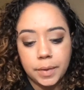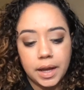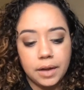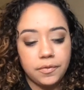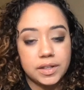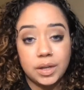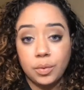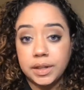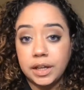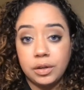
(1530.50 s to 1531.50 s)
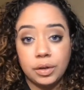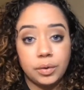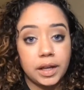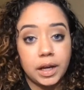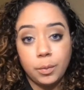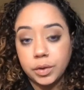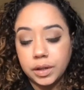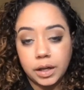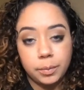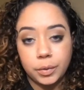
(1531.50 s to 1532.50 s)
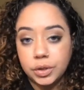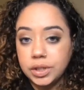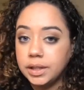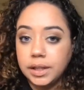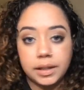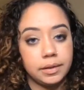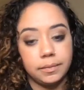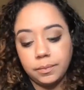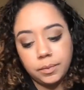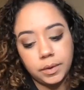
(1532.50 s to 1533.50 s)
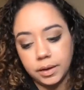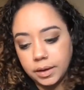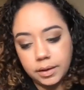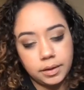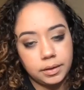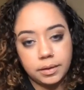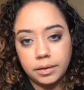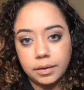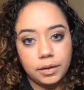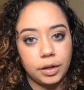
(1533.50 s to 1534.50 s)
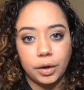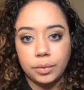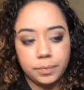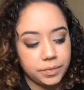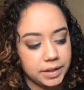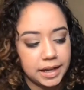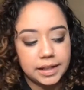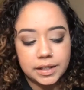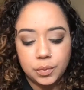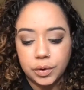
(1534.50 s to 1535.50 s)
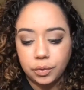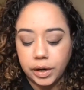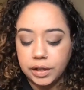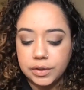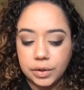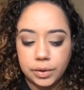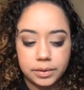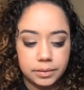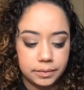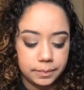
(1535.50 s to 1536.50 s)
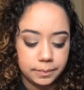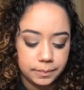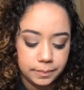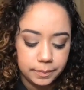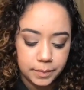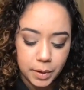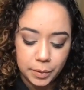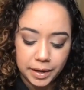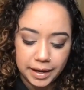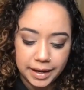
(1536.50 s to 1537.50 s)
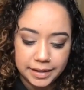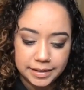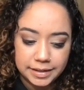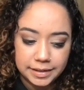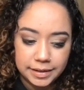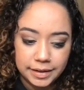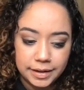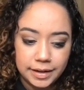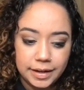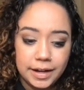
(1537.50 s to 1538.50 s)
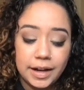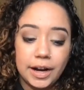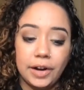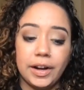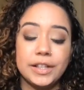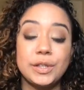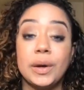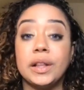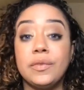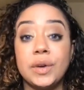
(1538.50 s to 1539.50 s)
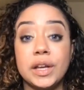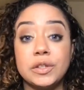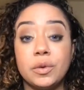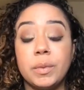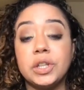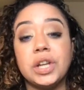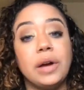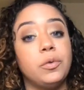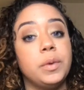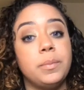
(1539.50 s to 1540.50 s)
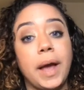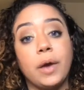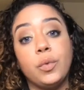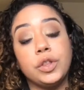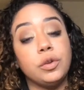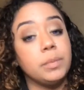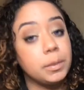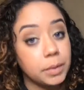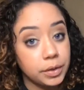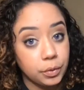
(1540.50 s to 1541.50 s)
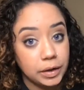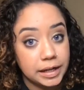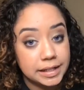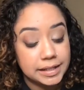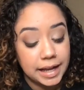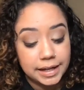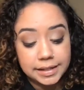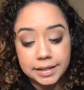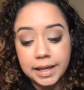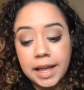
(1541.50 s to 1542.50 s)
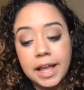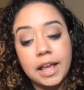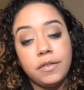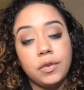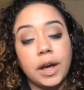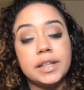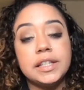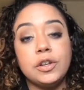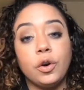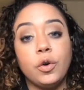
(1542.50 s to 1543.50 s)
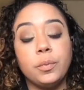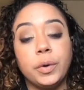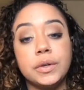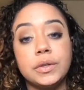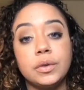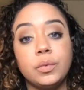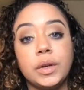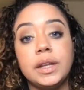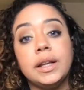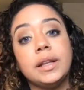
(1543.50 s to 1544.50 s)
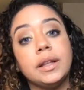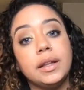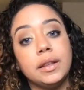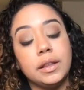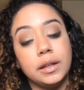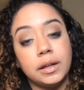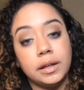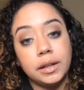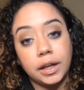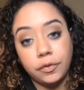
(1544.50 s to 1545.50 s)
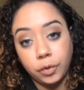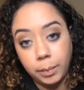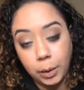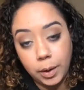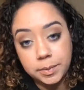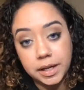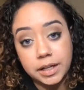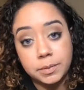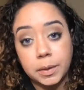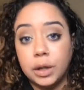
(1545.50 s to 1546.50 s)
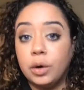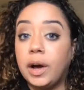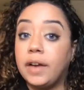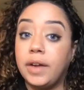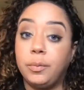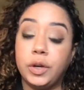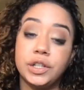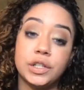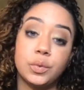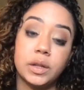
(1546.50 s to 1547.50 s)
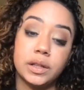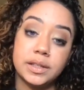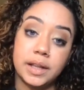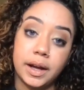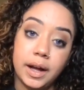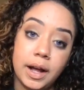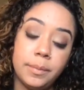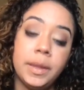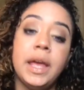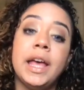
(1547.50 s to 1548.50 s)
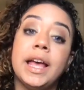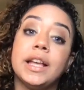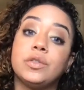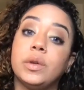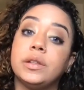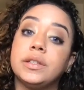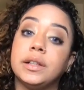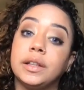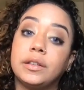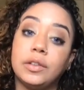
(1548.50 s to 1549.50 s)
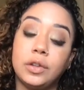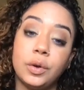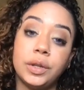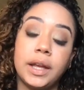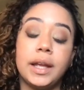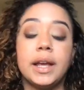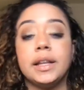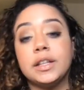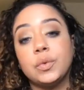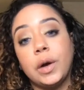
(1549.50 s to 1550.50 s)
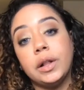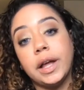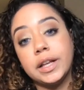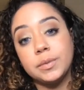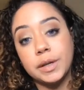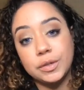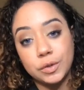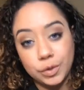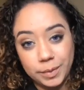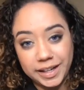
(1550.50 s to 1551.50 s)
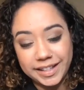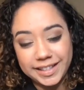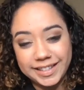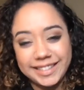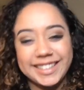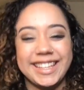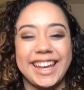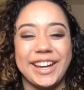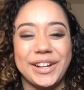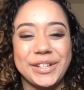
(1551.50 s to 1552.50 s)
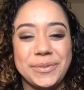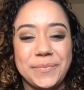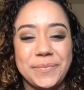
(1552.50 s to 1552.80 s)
If it's someone that you know they come with a lot of bullshit, then, you know, take this with a grain of salt. Okay, guys? All right, so I love you guys so much. I will be back with your mid-month readings next. If you guys need your own personal reading, the link for my website is below, highvibrationswithliz.com, as well as the link to donate and as well as my social medias. Take care, guys.